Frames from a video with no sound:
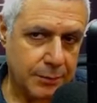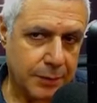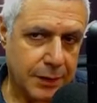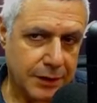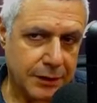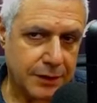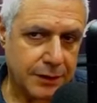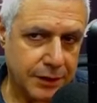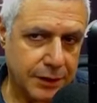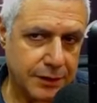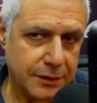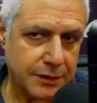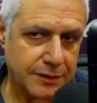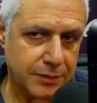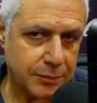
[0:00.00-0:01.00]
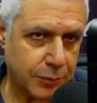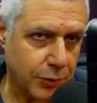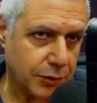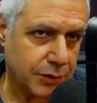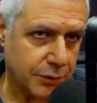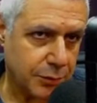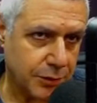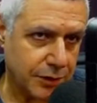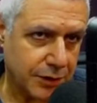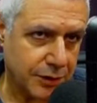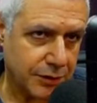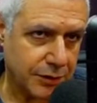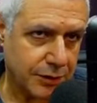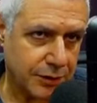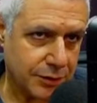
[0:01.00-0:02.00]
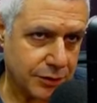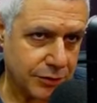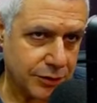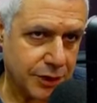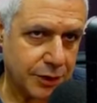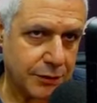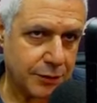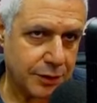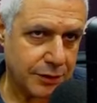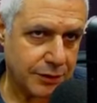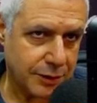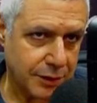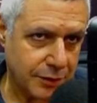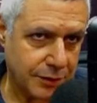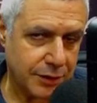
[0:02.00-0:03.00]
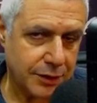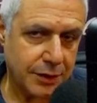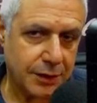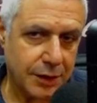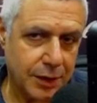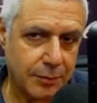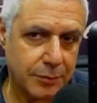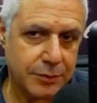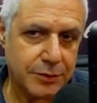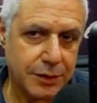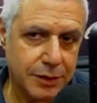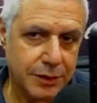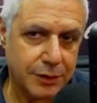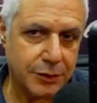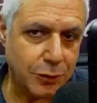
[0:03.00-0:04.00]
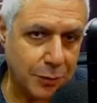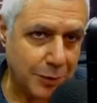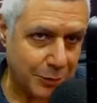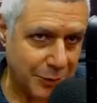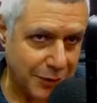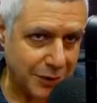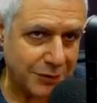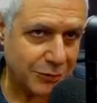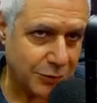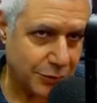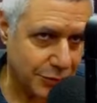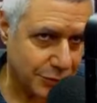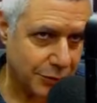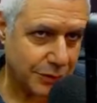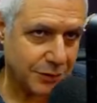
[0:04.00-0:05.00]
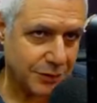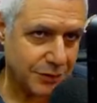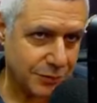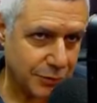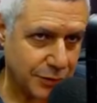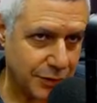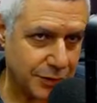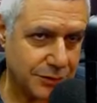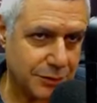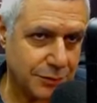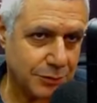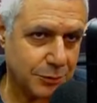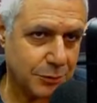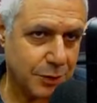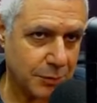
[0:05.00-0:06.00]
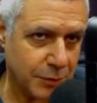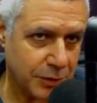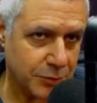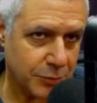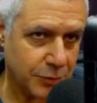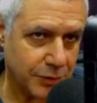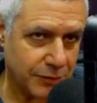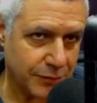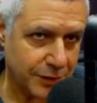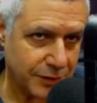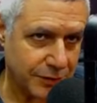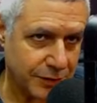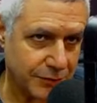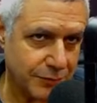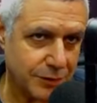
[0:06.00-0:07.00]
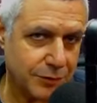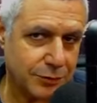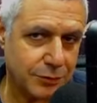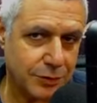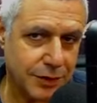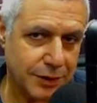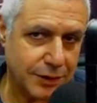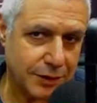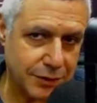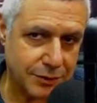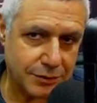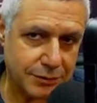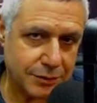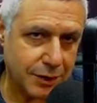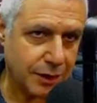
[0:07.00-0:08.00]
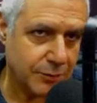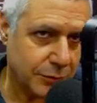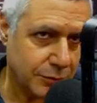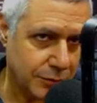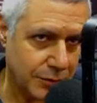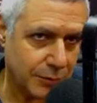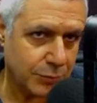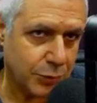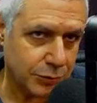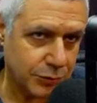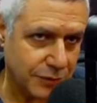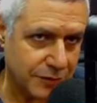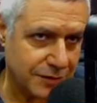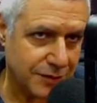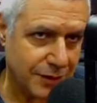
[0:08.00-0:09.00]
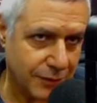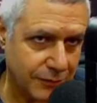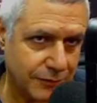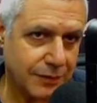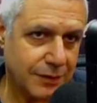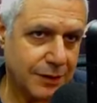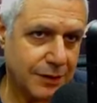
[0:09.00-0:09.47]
But I think the support that we can generate can help the human beings who are doing this work to be much more effective and to dedicate their time to the important stuff.